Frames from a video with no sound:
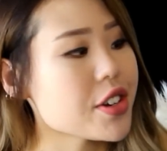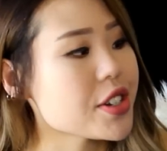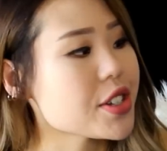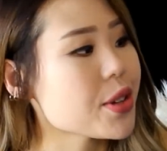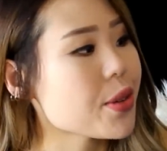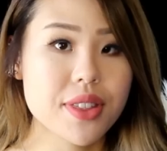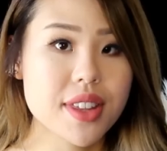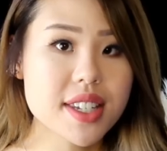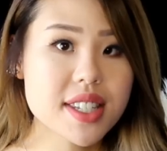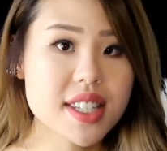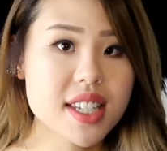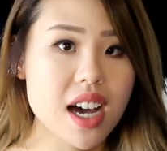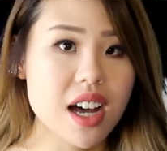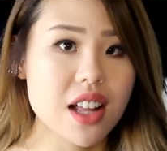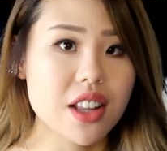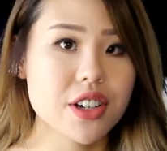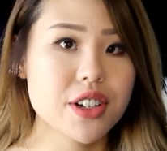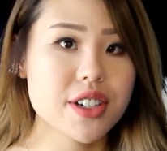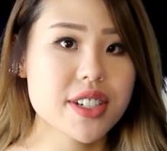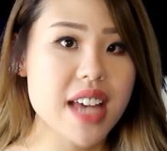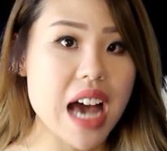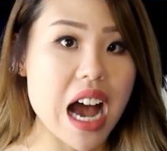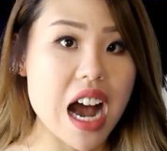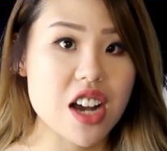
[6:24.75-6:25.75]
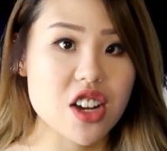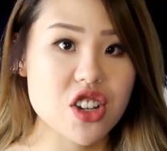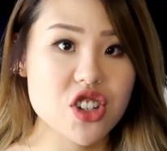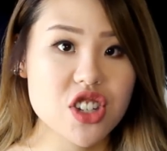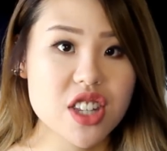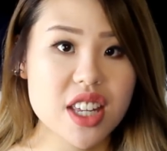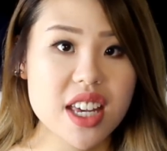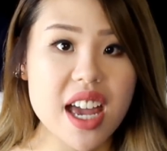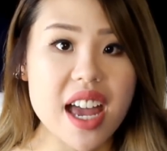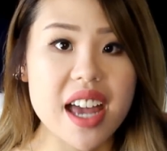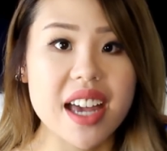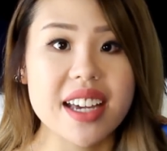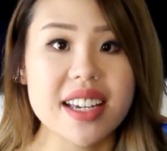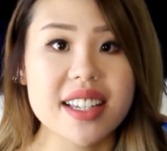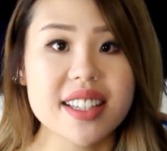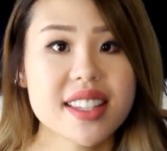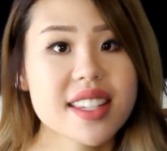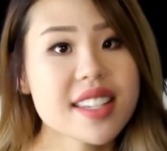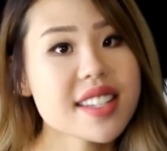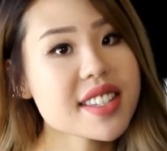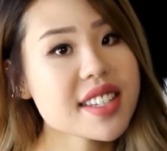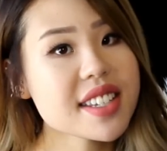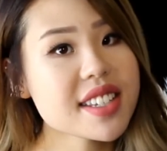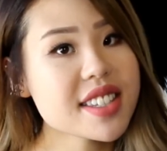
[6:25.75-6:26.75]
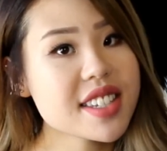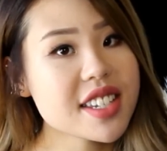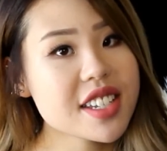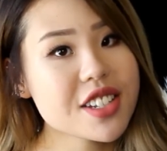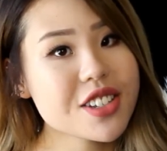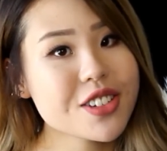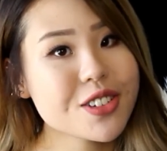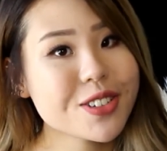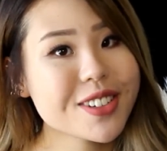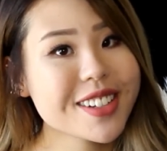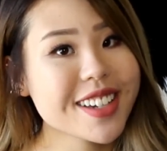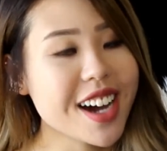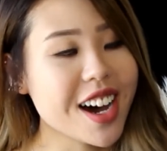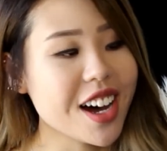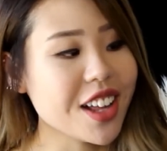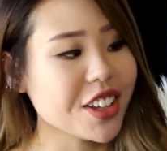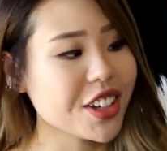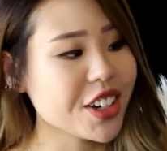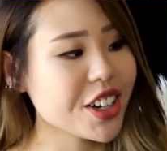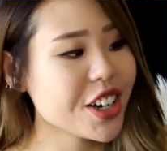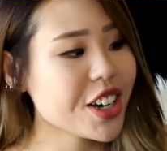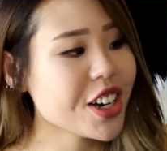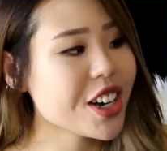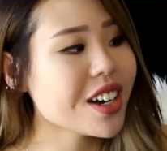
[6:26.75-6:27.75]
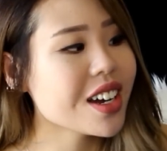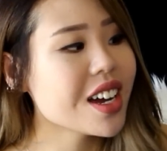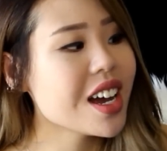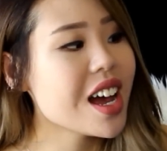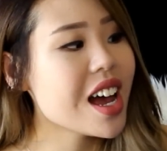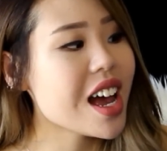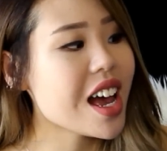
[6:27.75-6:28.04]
So this color is actually a discontinued color,